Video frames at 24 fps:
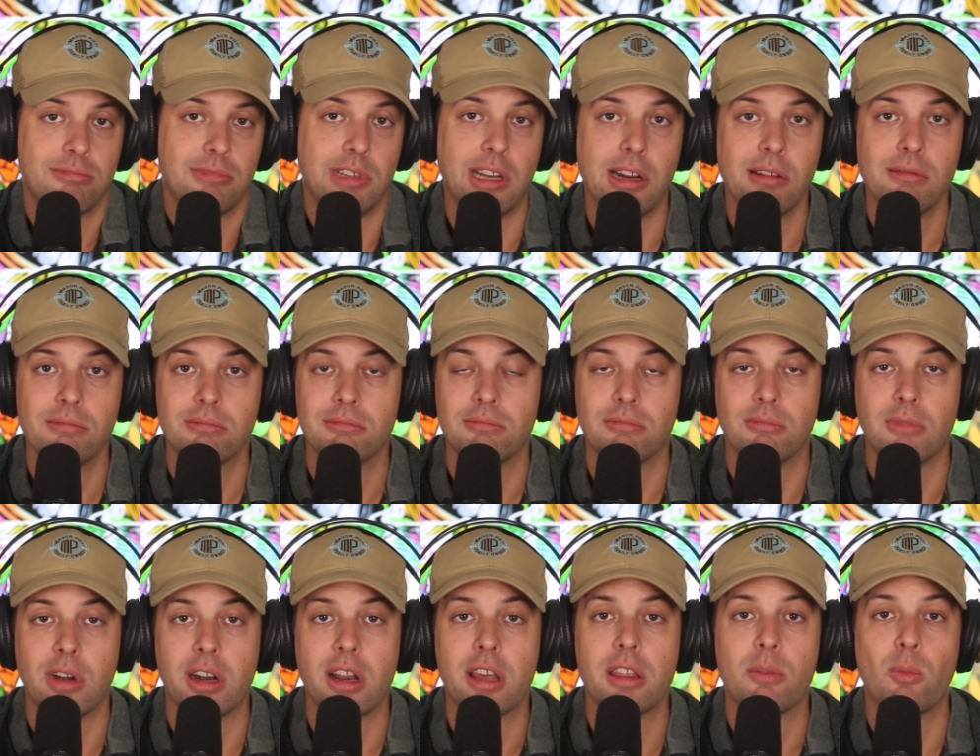you know,
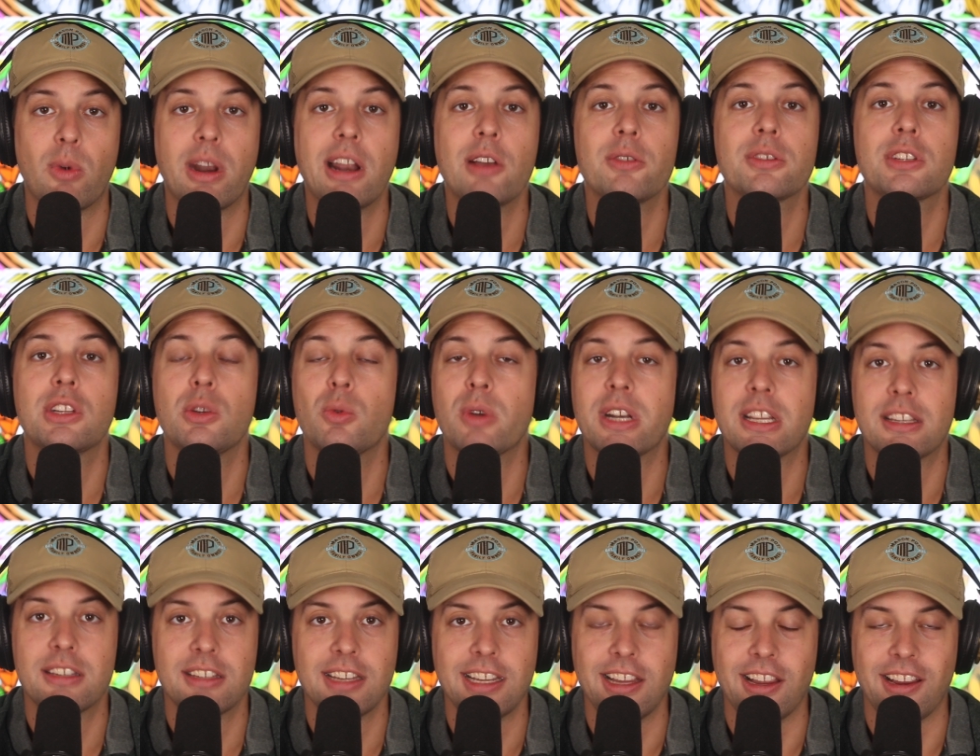what what else do you want
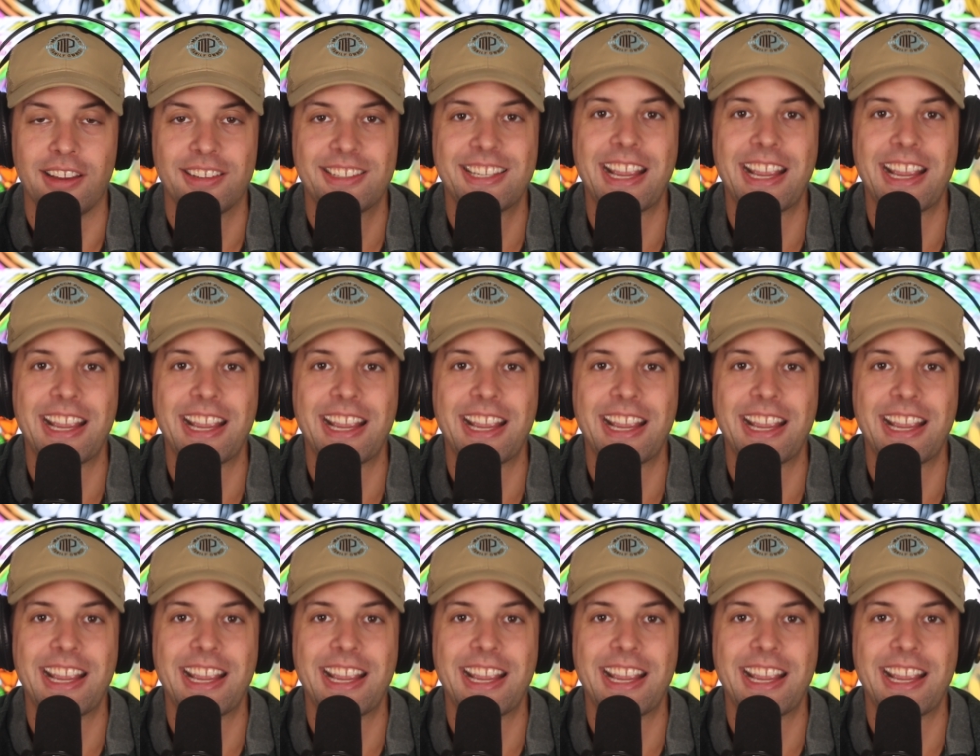to see?